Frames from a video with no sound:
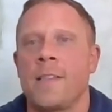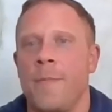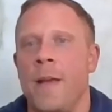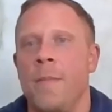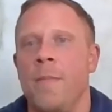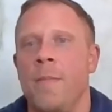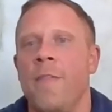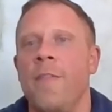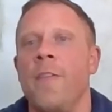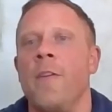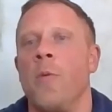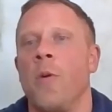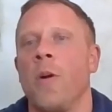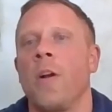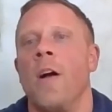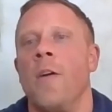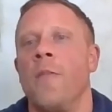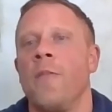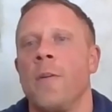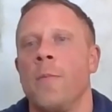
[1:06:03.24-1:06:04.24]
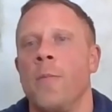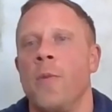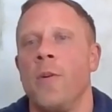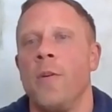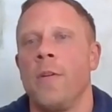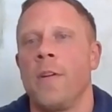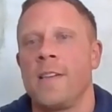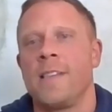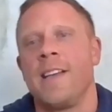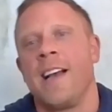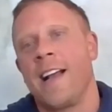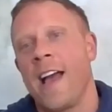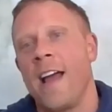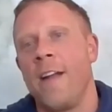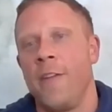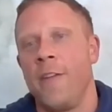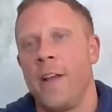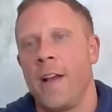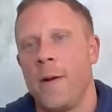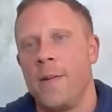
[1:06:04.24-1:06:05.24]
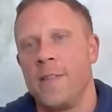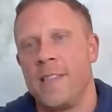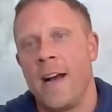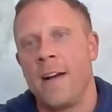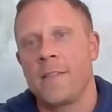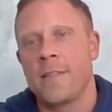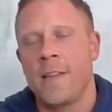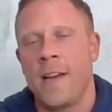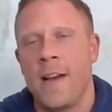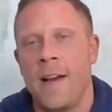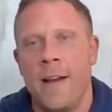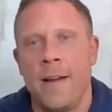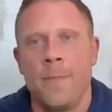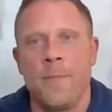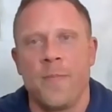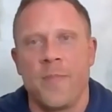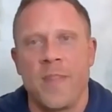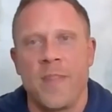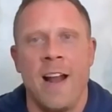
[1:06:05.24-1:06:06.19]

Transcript: made me feel more comfortable because I kind of felt like I was outside.